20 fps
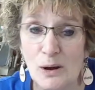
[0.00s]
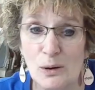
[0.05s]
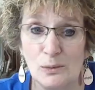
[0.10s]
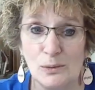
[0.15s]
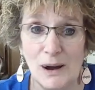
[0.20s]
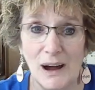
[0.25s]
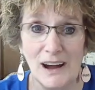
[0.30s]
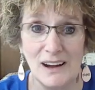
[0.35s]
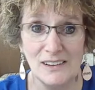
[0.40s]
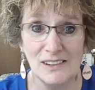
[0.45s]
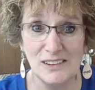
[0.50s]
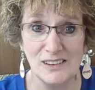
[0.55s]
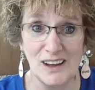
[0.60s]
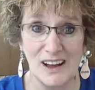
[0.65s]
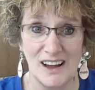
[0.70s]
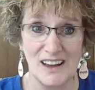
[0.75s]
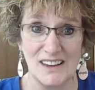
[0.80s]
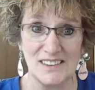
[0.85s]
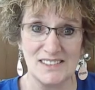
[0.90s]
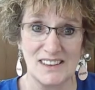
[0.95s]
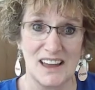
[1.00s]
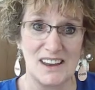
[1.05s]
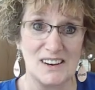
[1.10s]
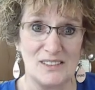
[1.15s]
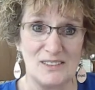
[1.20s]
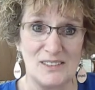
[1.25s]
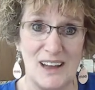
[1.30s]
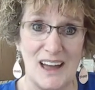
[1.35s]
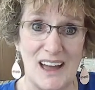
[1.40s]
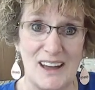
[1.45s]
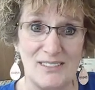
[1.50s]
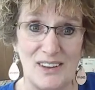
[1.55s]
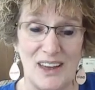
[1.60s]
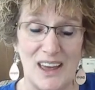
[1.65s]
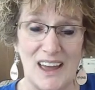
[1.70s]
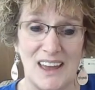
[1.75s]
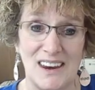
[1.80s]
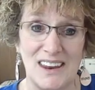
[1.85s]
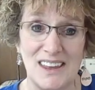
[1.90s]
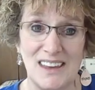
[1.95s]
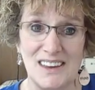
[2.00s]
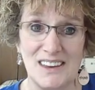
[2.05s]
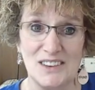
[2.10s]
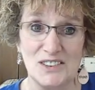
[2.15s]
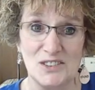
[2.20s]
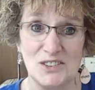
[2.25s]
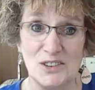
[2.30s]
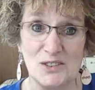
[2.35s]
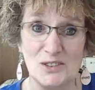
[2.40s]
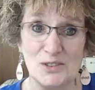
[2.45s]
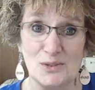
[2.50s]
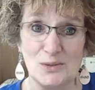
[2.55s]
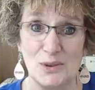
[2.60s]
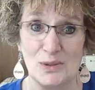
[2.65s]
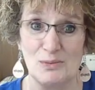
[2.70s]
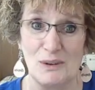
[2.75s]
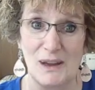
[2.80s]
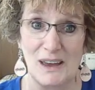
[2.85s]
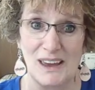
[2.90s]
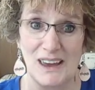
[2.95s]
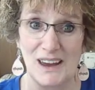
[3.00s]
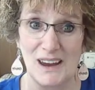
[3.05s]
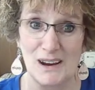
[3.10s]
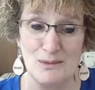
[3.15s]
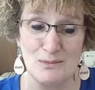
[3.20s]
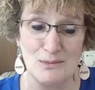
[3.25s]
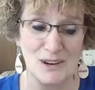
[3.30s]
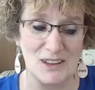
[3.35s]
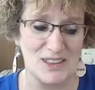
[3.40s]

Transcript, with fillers: Wow, you guys, I don't have any issues with my camera